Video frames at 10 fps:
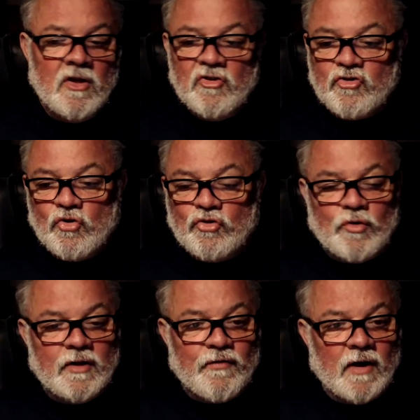Scored
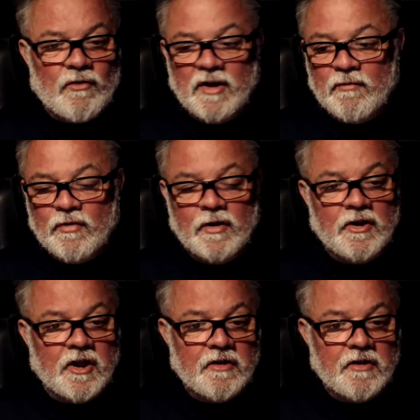25 on everything he did.